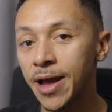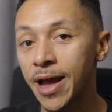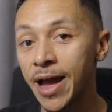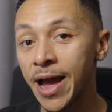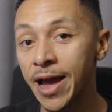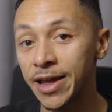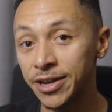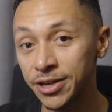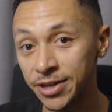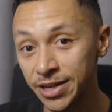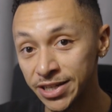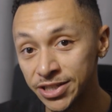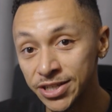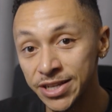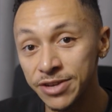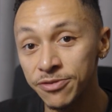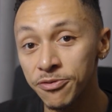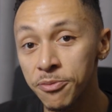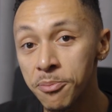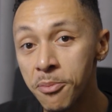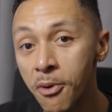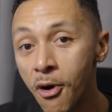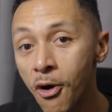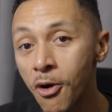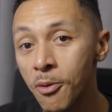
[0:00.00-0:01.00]
And it's
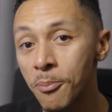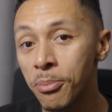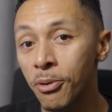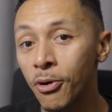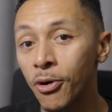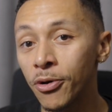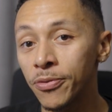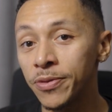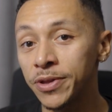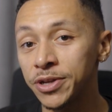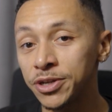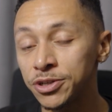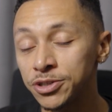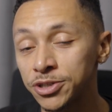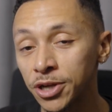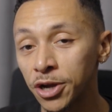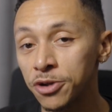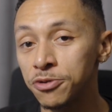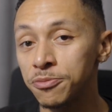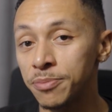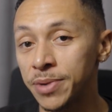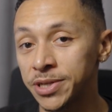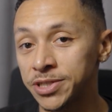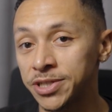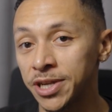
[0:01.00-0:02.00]
even more important that you
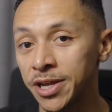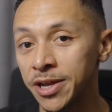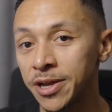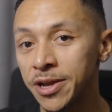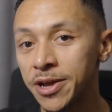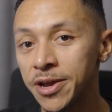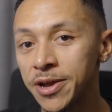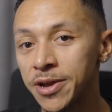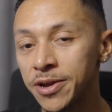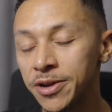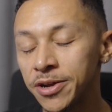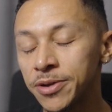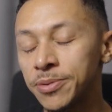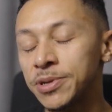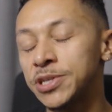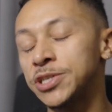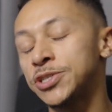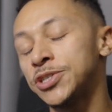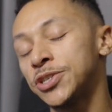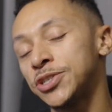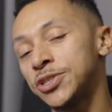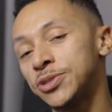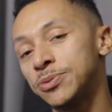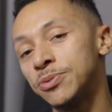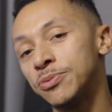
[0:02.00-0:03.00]
don't miss it,
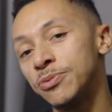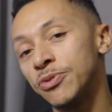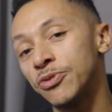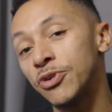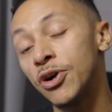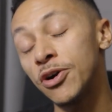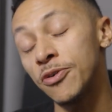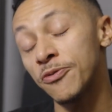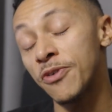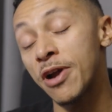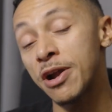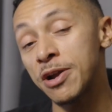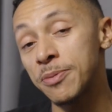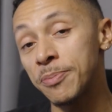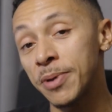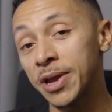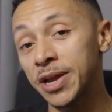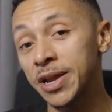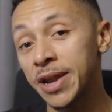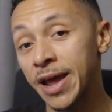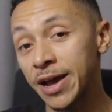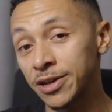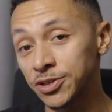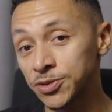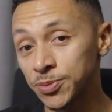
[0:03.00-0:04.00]
because we've got a very big
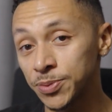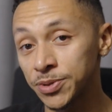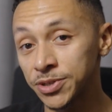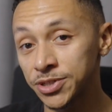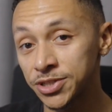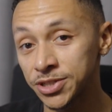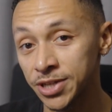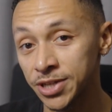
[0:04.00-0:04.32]
announcement